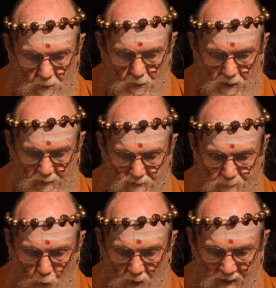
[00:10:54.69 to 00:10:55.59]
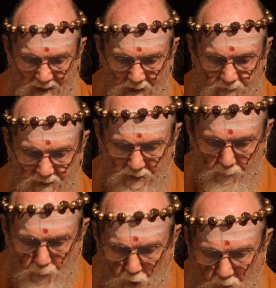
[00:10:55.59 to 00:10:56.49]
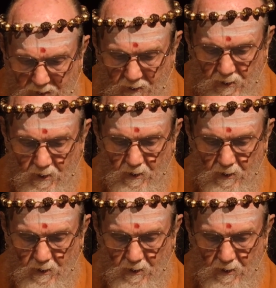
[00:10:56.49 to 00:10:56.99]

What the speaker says: Gurudev is pointing out that in moving